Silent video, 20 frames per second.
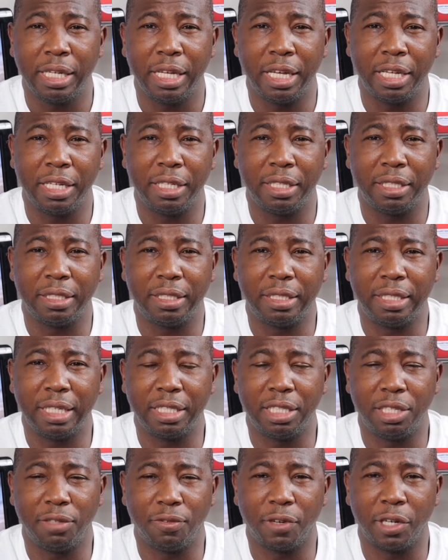it
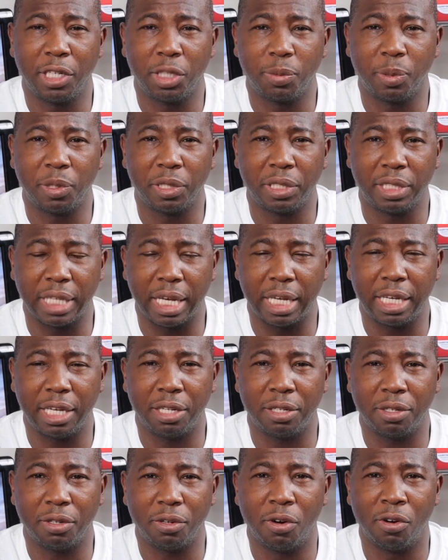60 frames per
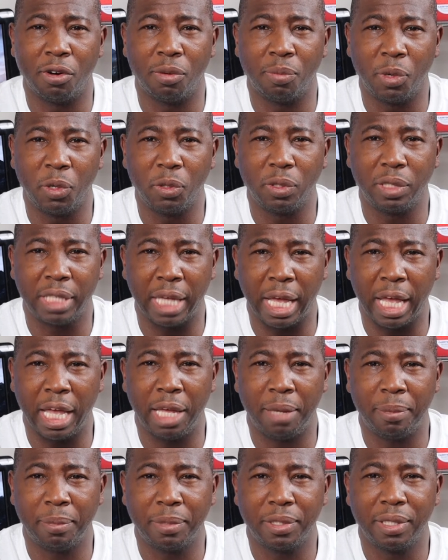second on most
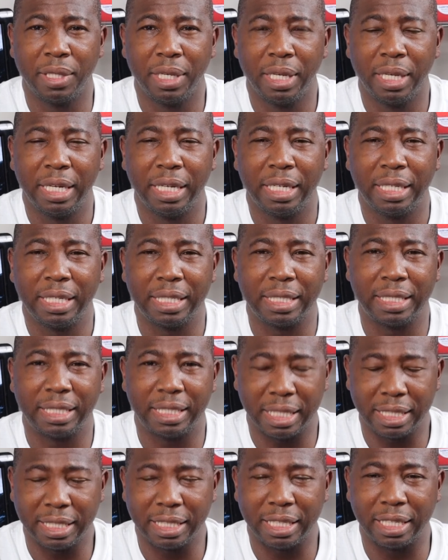games
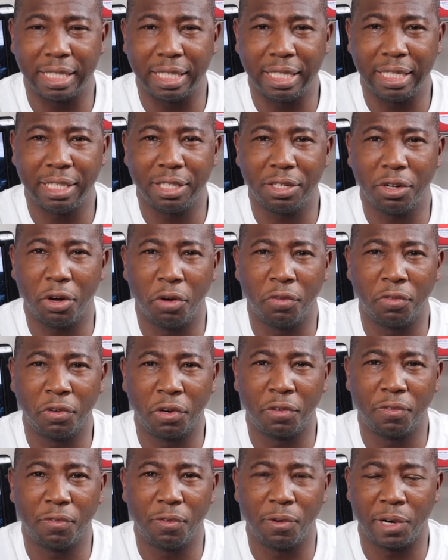consistently
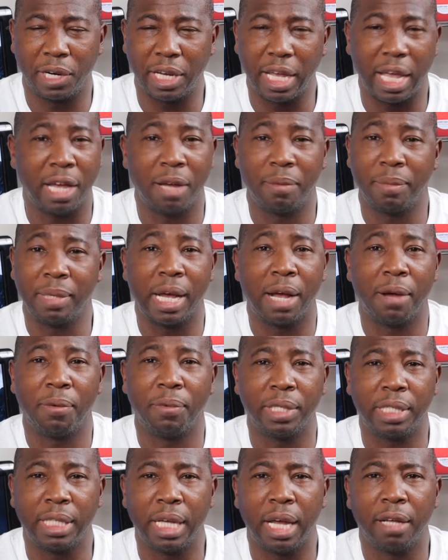over 4K. I'm down
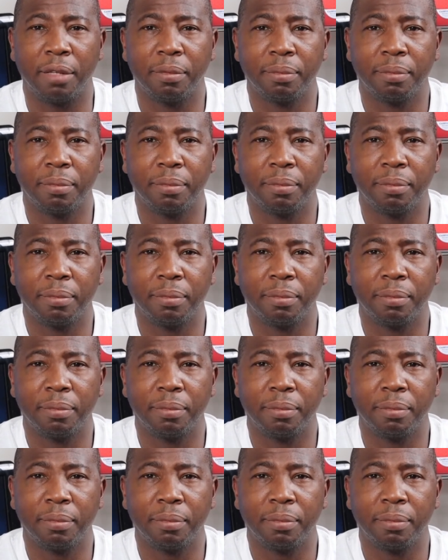with that.